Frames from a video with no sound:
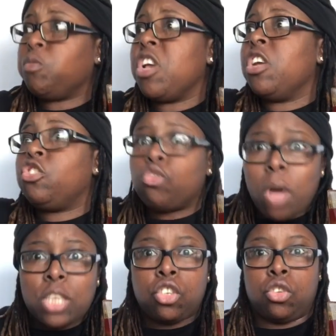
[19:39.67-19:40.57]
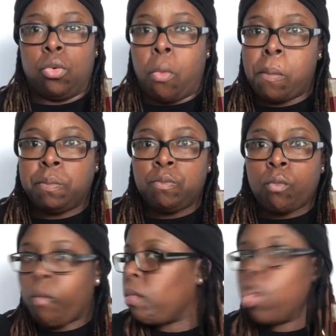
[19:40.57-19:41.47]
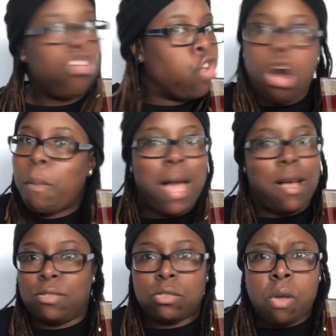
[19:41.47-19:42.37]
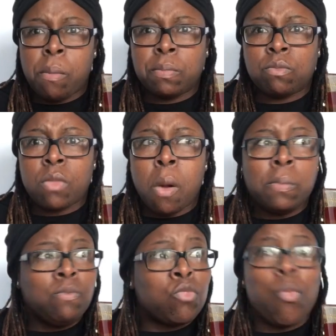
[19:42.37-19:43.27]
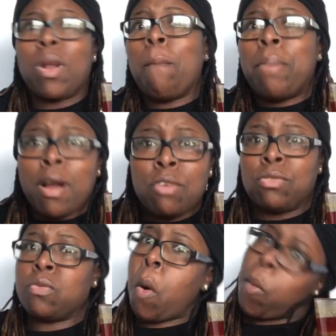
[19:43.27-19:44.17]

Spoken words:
in a sweatsuit, no mask, with a purse?